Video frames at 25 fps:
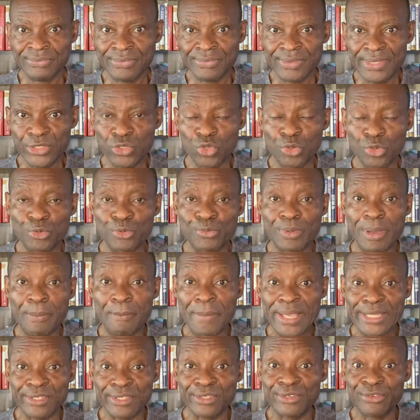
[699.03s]
So it would be
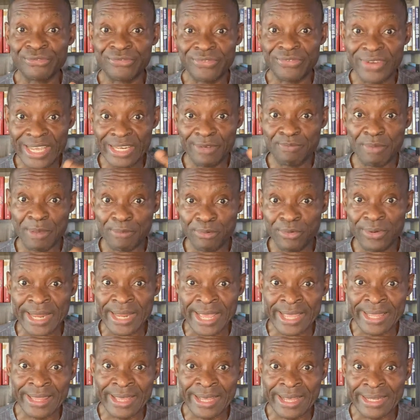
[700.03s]
amazing to find people
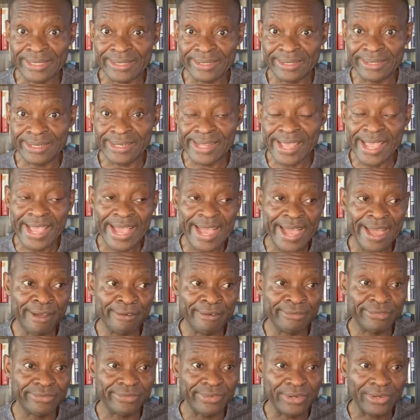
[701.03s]
like that. They
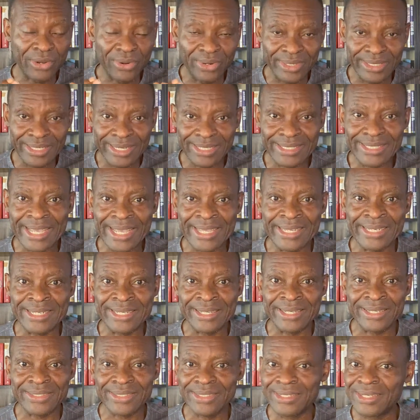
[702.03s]
have content
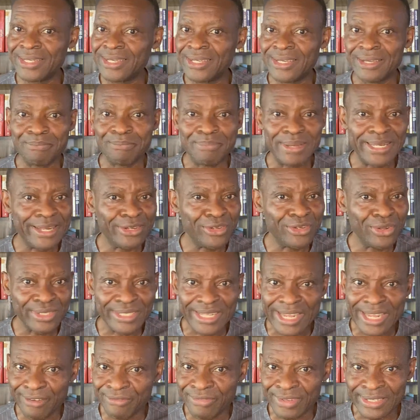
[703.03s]
ideas, but they don't
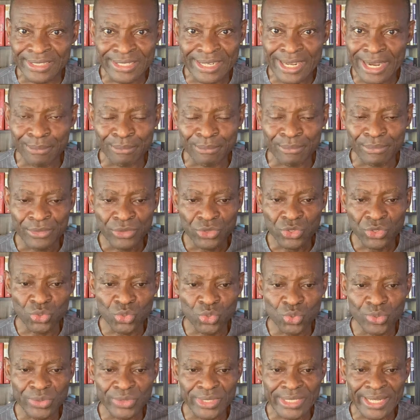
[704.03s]
have the time to
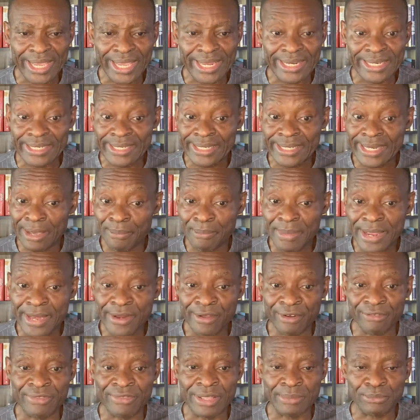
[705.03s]
do the editing. There are many
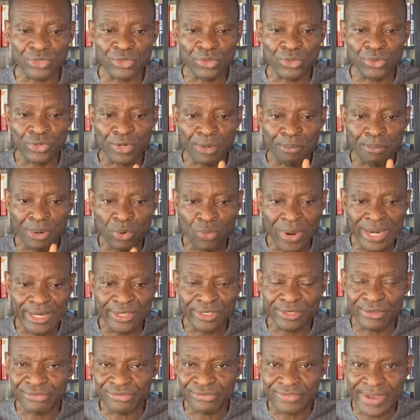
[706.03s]
of them. So number one
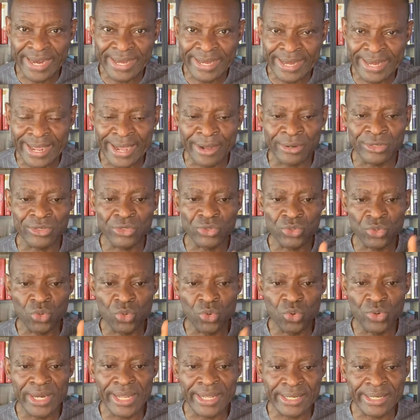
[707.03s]
is to find out
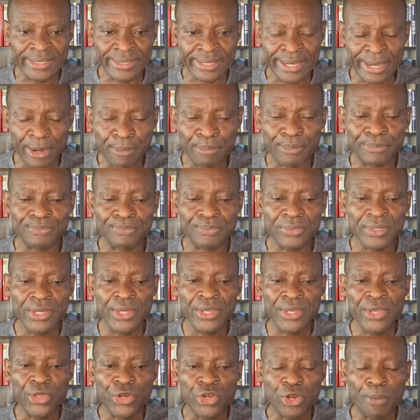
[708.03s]
who needs help.
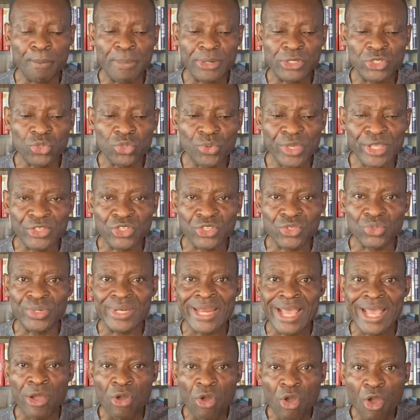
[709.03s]
Number two is to
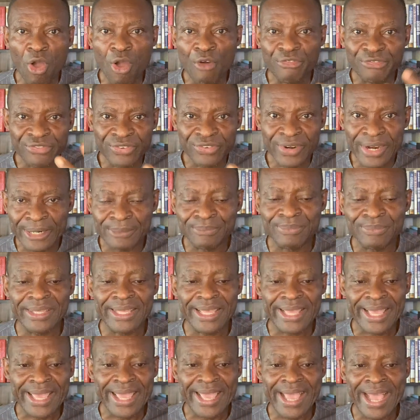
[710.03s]
now offer
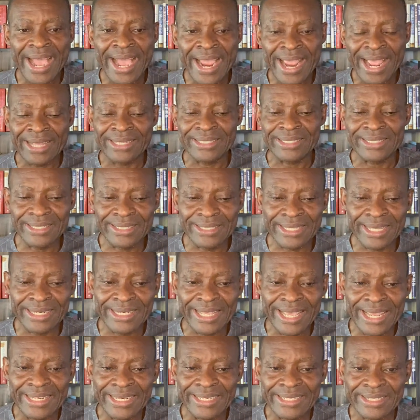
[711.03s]
AI-assisted
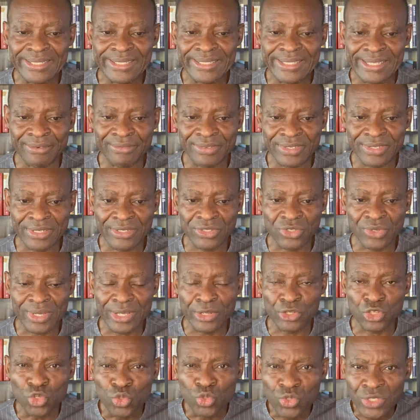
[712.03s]
editing services
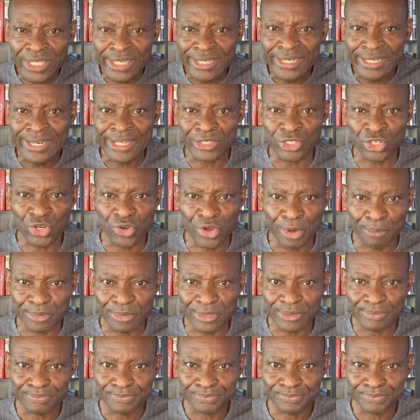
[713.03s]
using Descript.